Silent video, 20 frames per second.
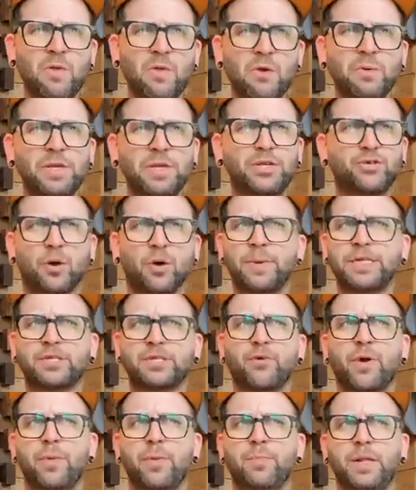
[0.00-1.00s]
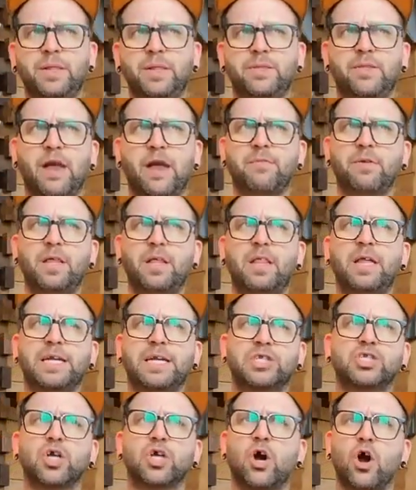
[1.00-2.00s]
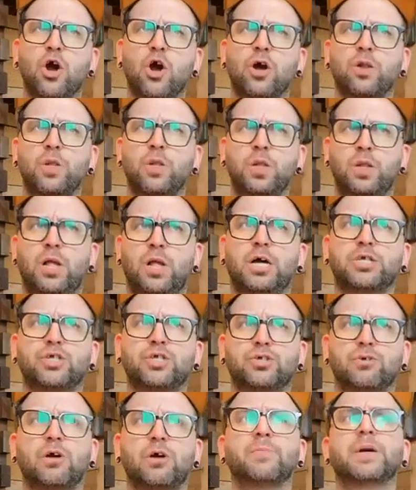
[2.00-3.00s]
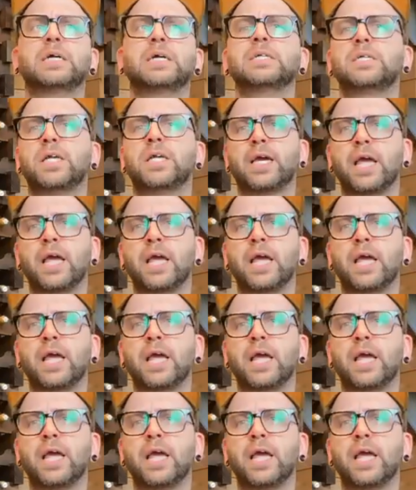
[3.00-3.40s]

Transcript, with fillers: Not really strawberries and cream, but definitely like tart, lush strawberries.